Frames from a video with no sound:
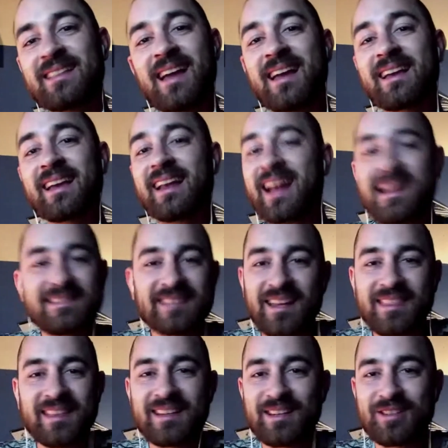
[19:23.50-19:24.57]
Like, it has
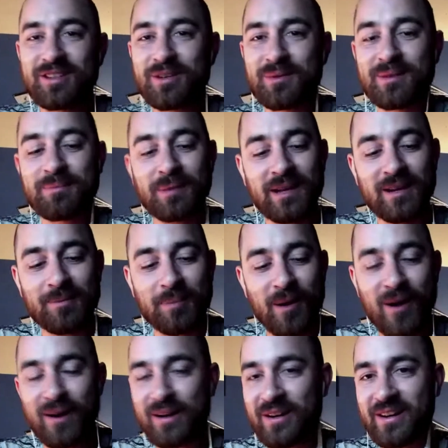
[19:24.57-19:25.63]
nothing to do with Peter
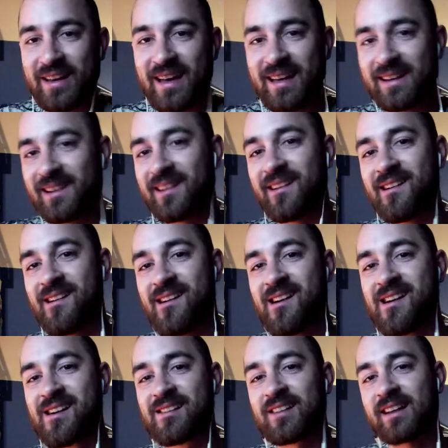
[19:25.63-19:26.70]
Parker yet.
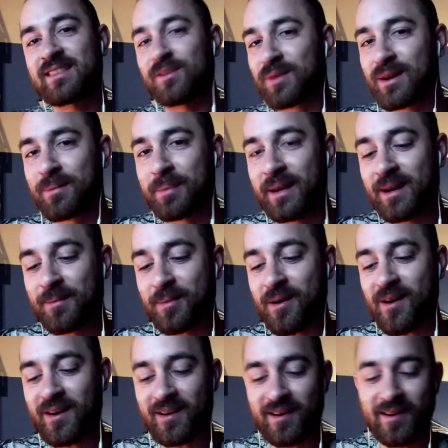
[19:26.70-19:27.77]
Like, the real Peter
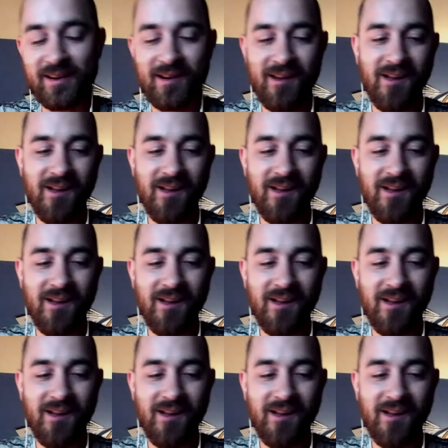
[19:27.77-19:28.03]
Parker.